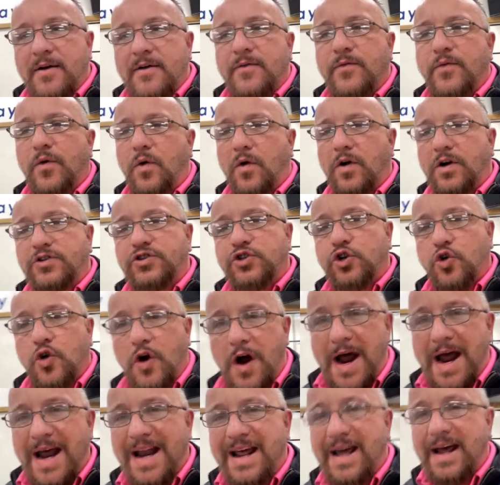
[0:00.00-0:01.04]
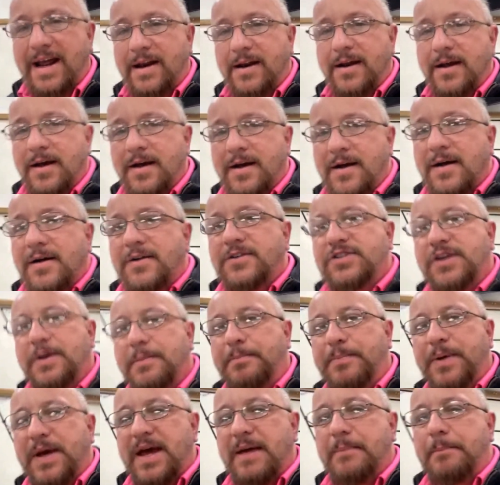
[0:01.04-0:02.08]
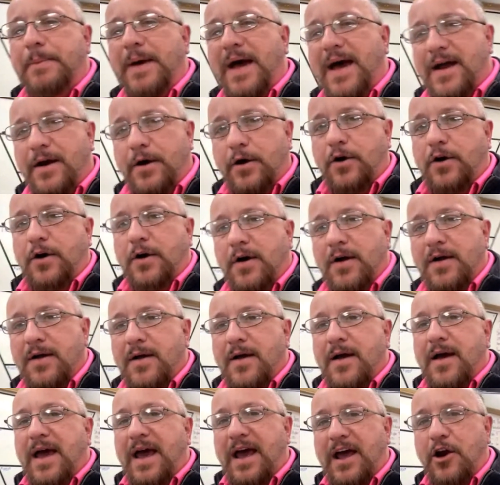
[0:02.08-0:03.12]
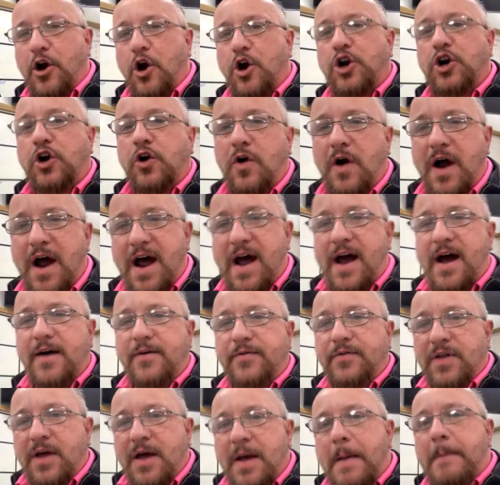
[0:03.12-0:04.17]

for a training to be better in our craft,